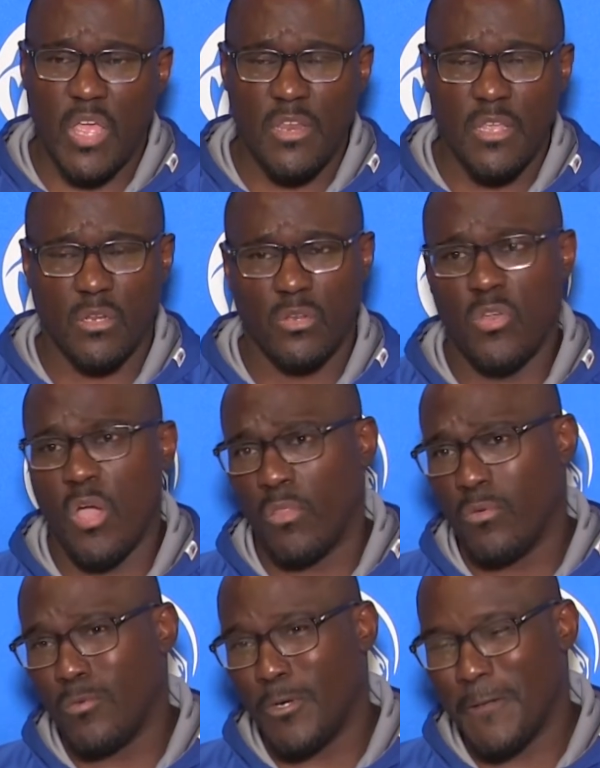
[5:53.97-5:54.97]
And then
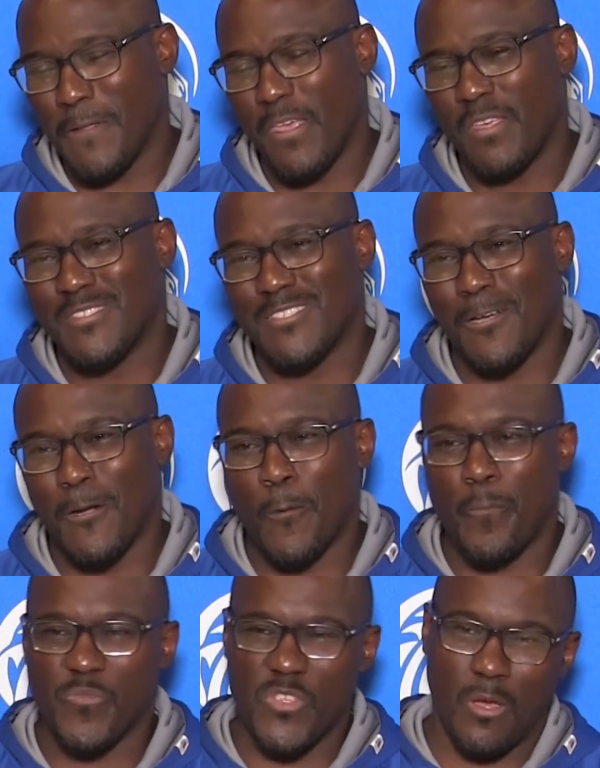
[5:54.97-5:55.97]
another one is
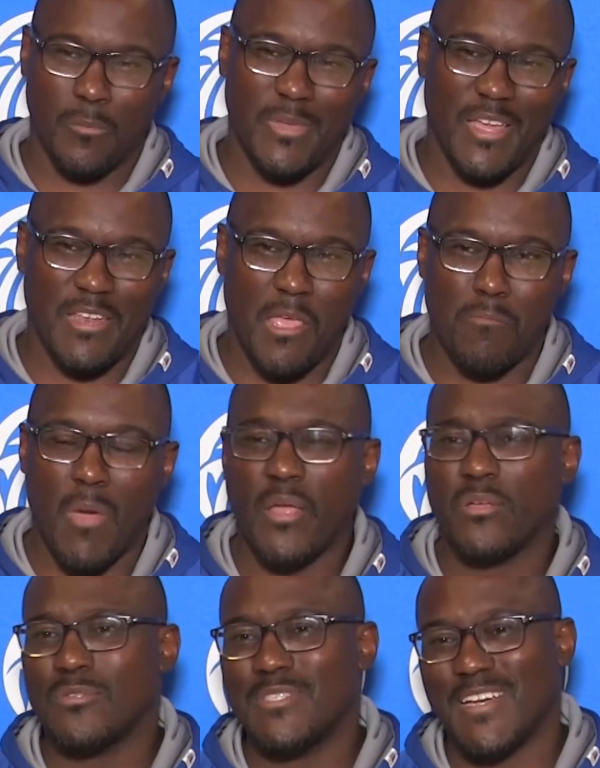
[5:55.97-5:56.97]
a young man named
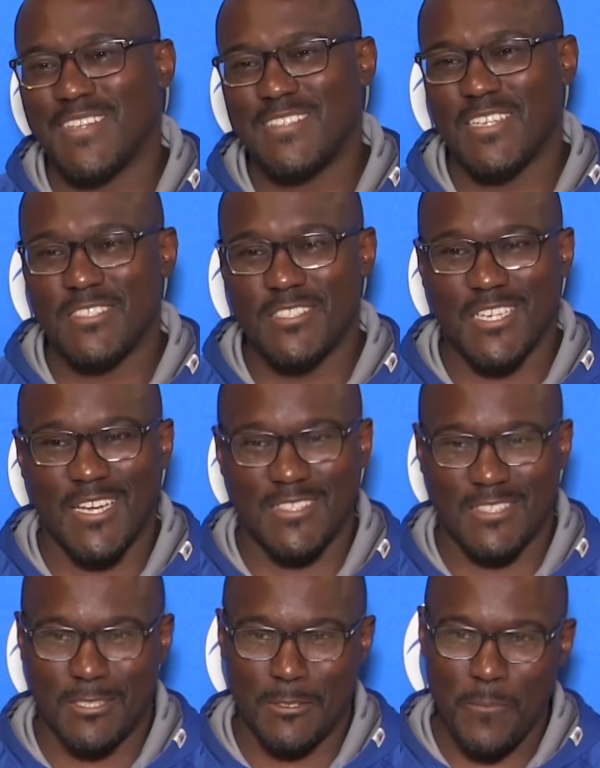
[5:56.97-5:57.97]
Michael Dante
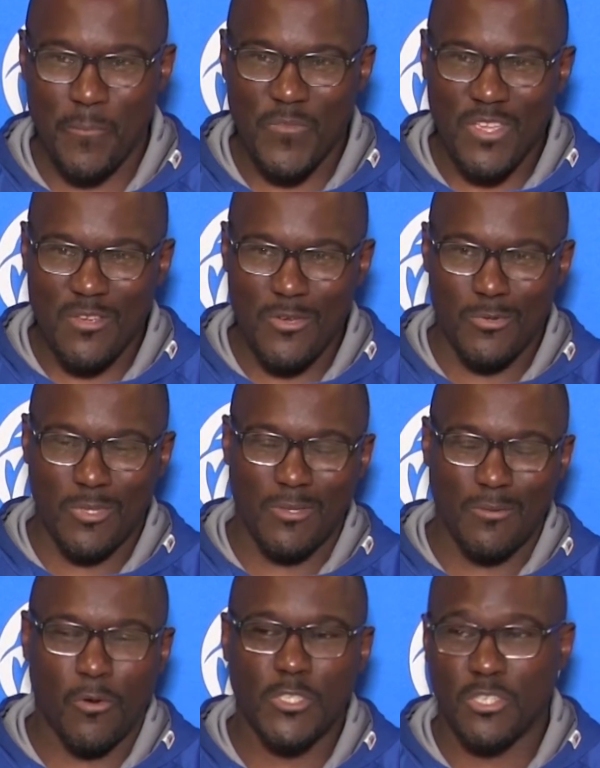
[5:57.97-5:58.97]
Johnson, who
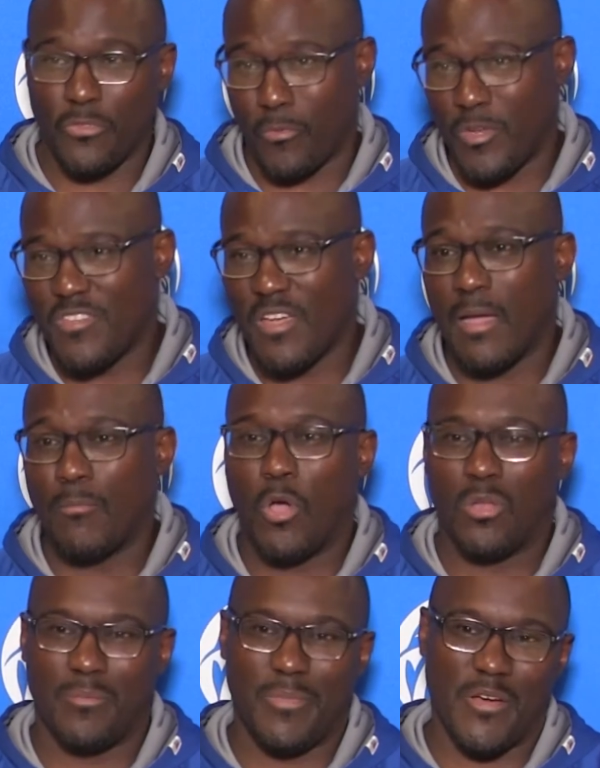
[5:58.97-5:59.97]
was a 3-time
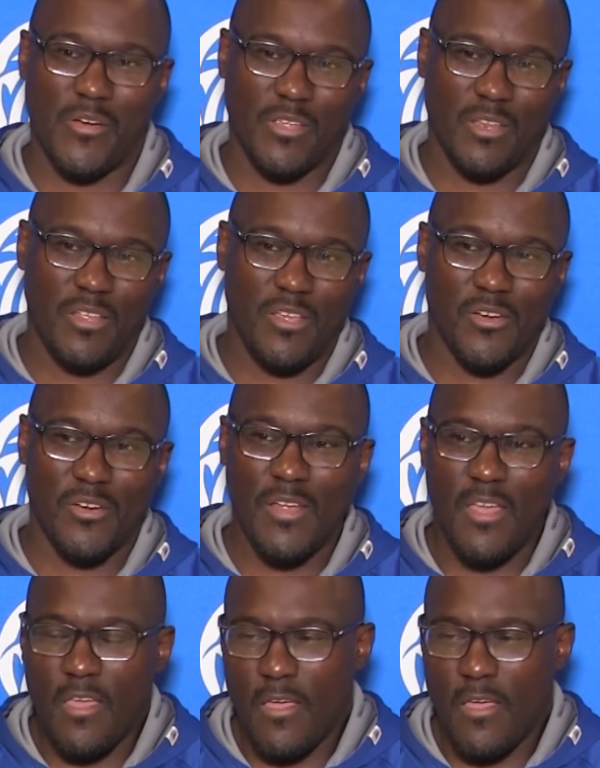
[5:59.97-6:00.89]
All-American here.